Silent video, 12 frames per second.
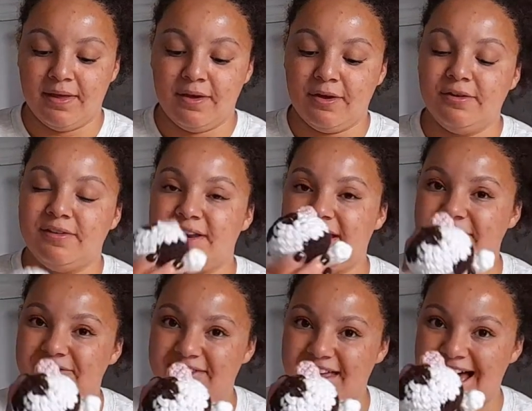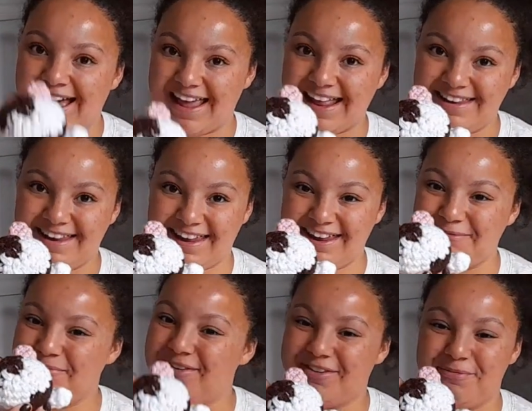underneath are getting
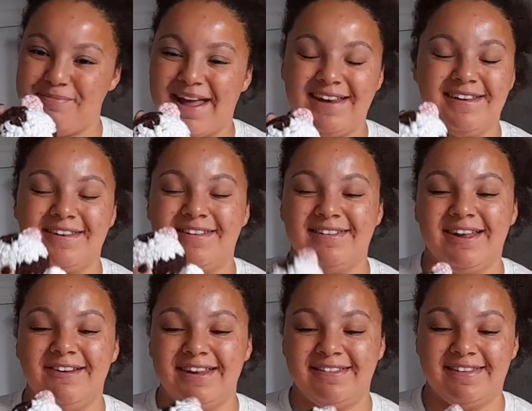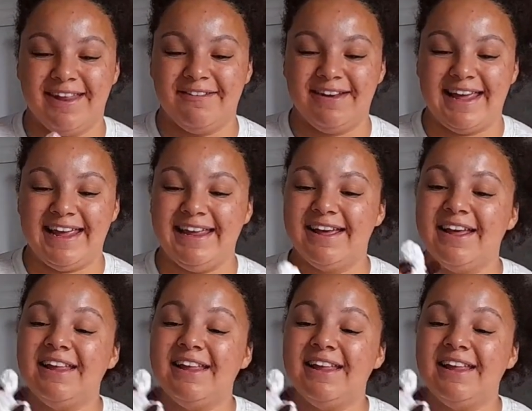much better slowly.